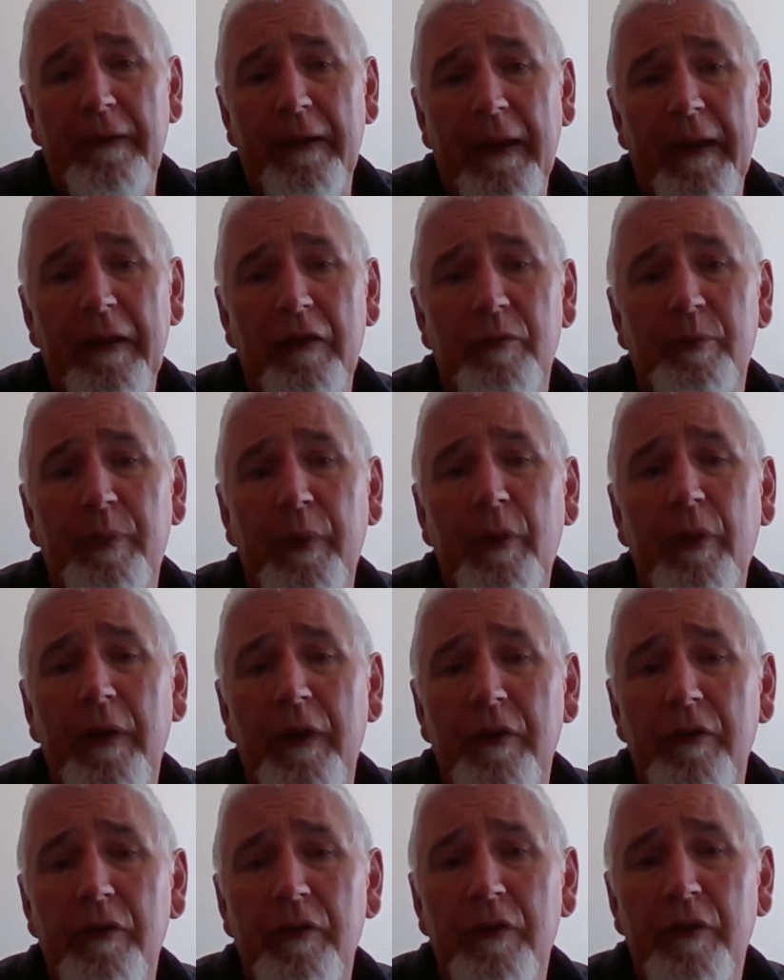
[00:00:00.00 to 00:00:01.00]
that
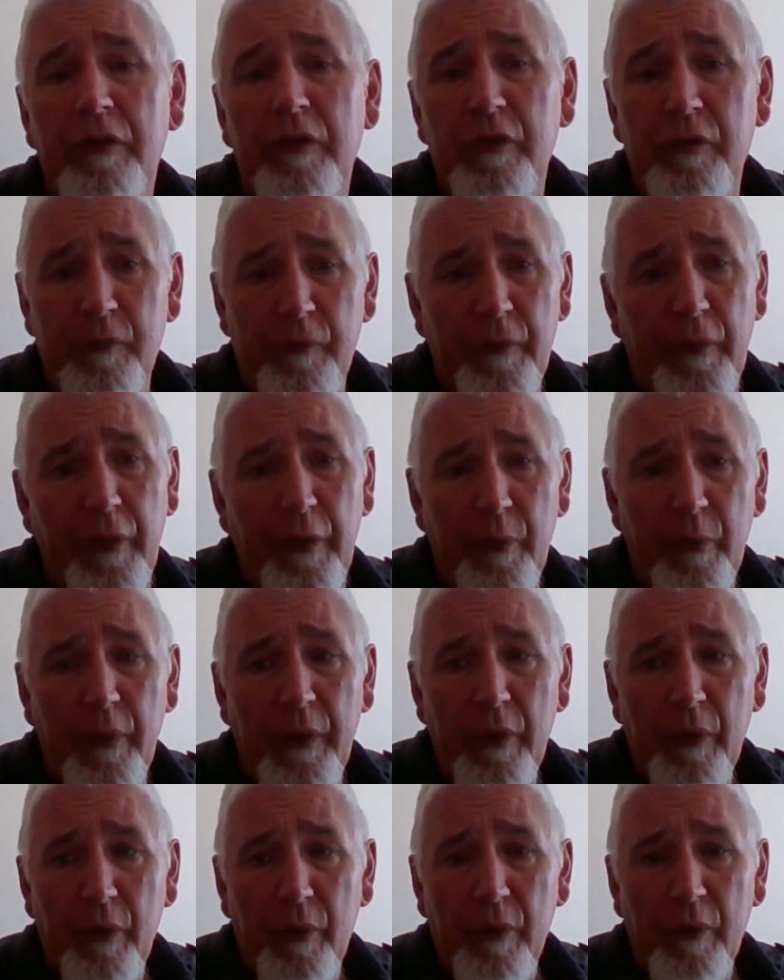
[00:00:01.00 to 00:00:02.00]
experience is very
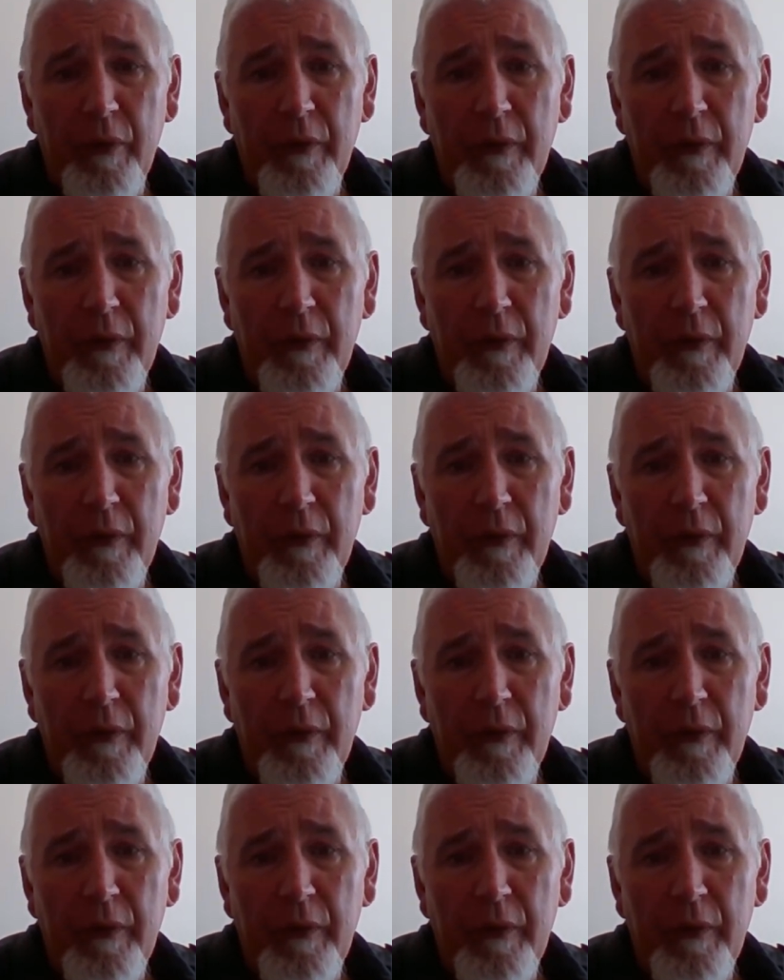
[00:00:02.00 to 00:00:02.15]
real.